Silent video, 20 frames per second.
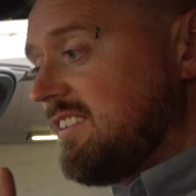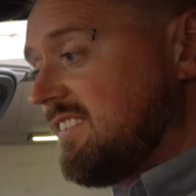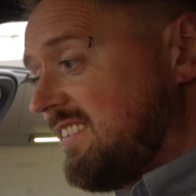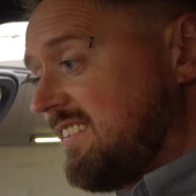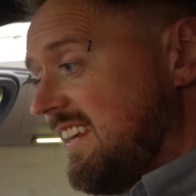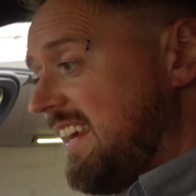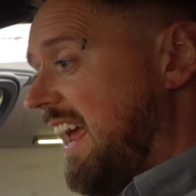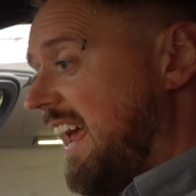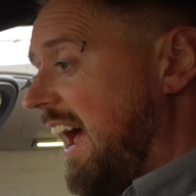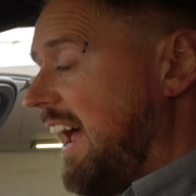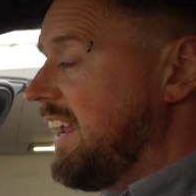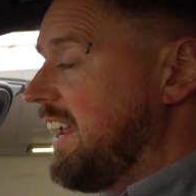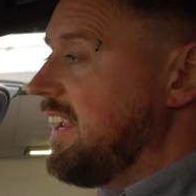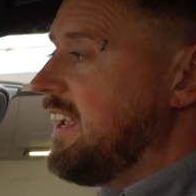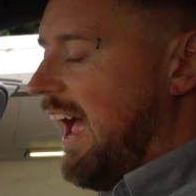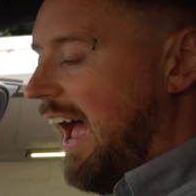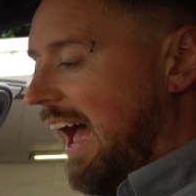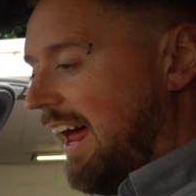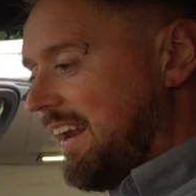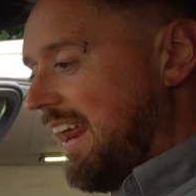C8
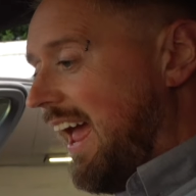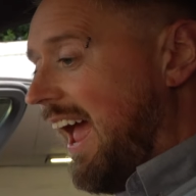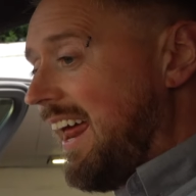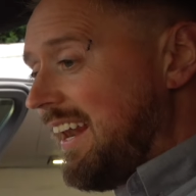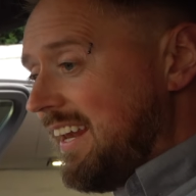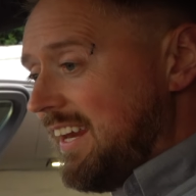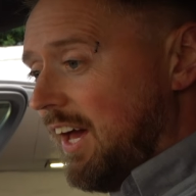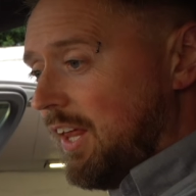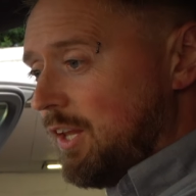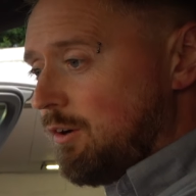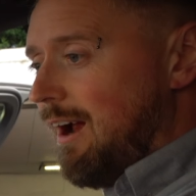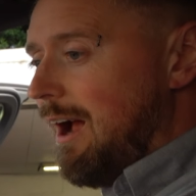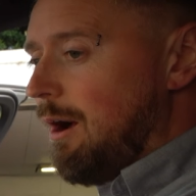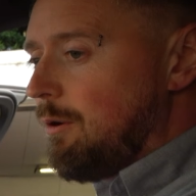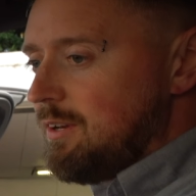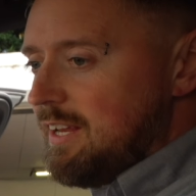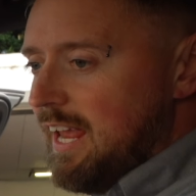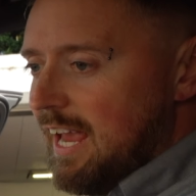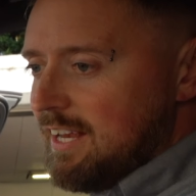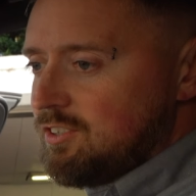and any other
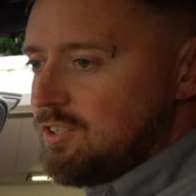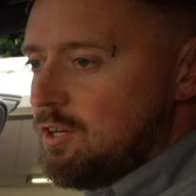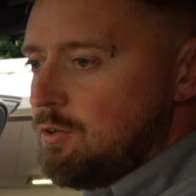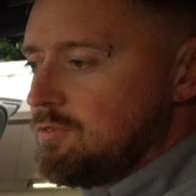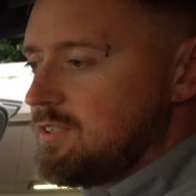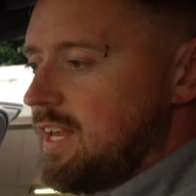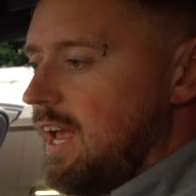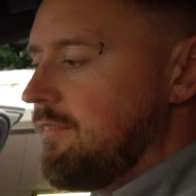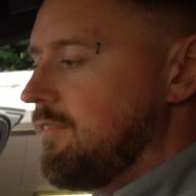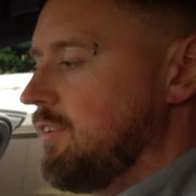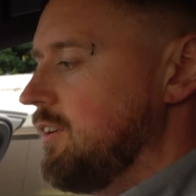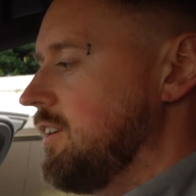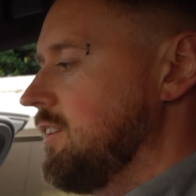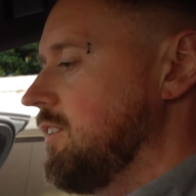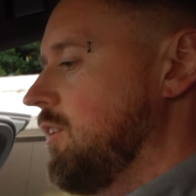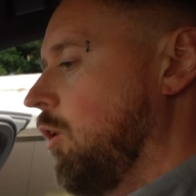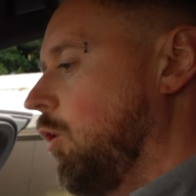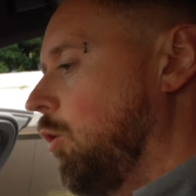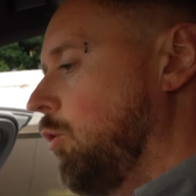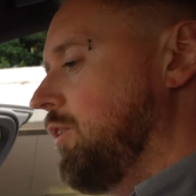Audi
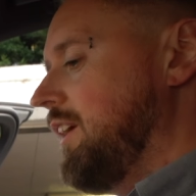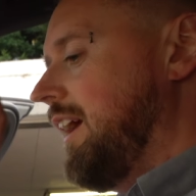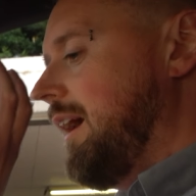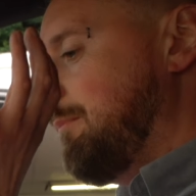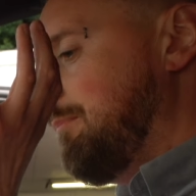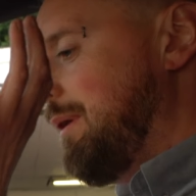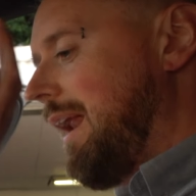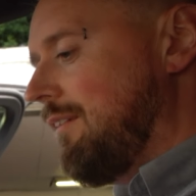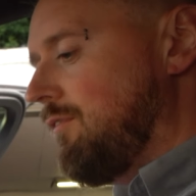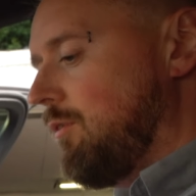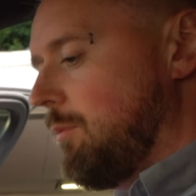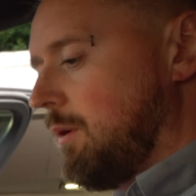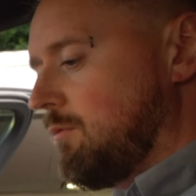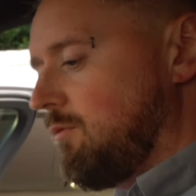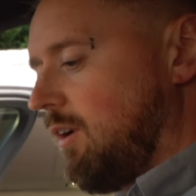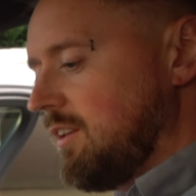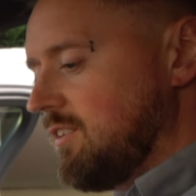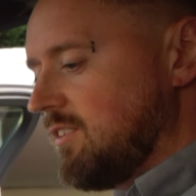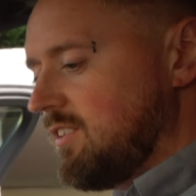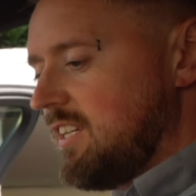SQ7, all the platform that
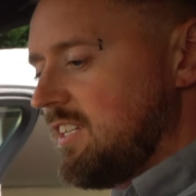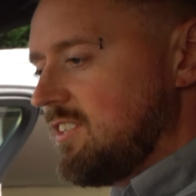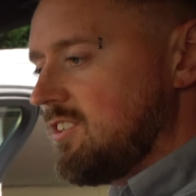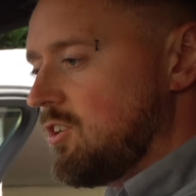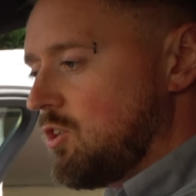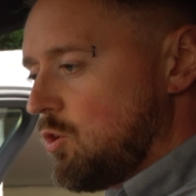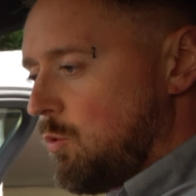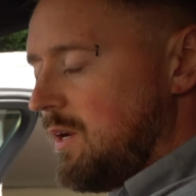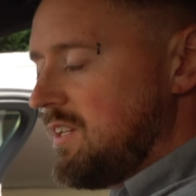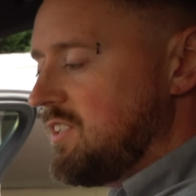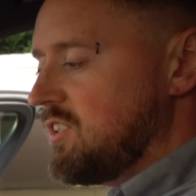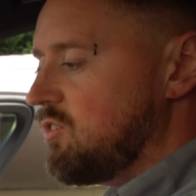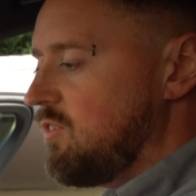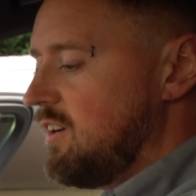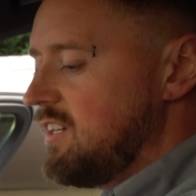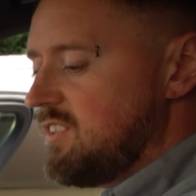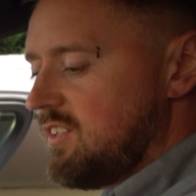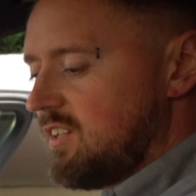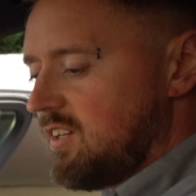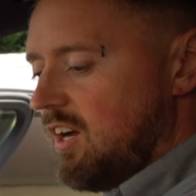runs these twin
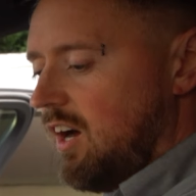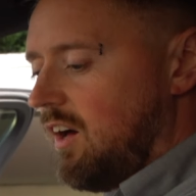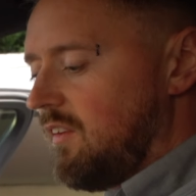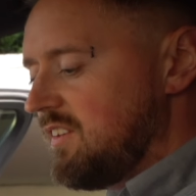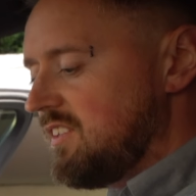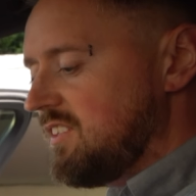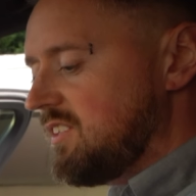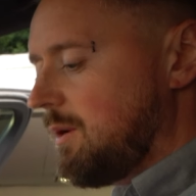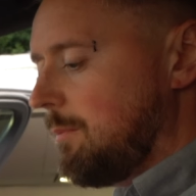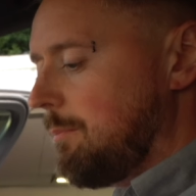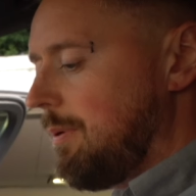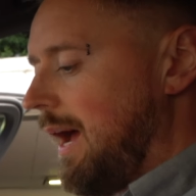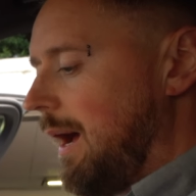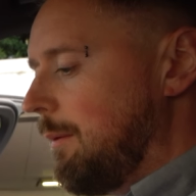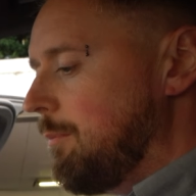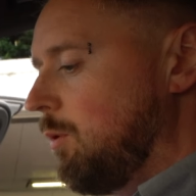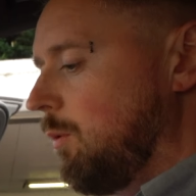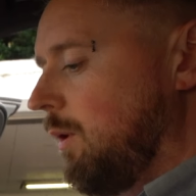screens in the car, this is compatible